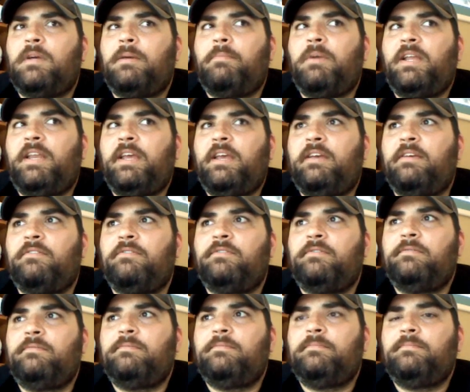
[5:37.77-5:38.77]
I might have.
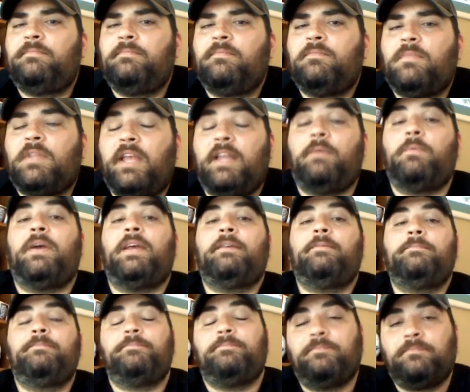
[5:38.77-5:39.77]
Anyway.
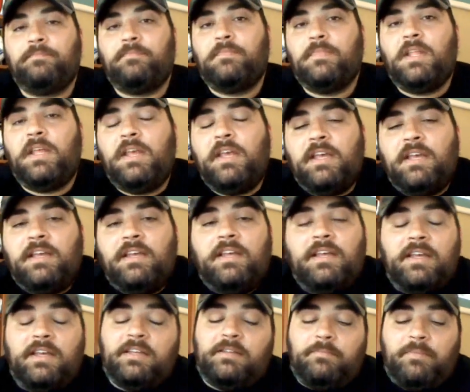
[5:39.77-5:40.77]

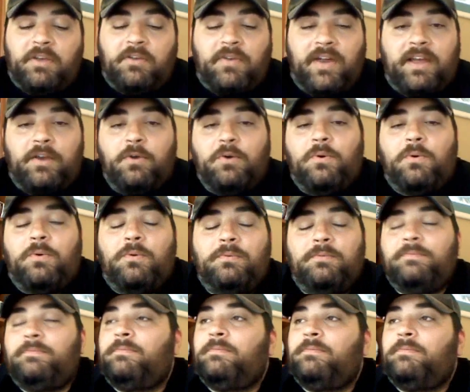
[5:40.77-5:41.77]
Bigragu.
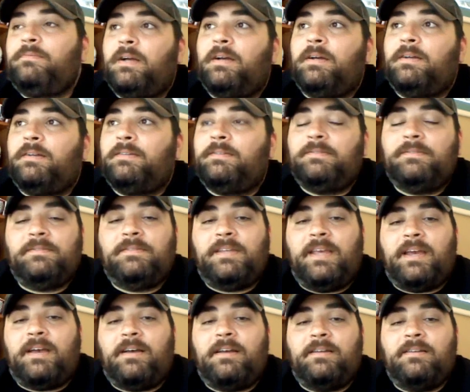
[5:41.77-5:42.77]

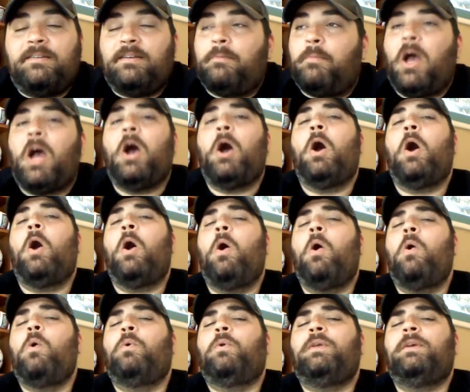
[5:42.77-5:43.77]
Yeah. I'm
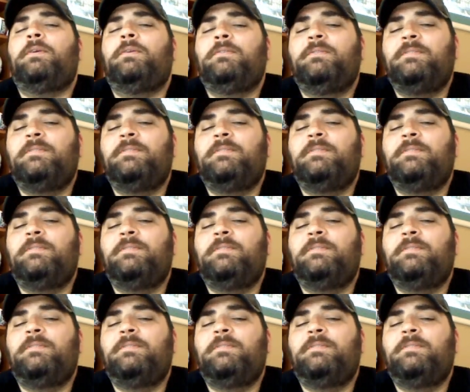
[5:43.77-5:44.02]
out.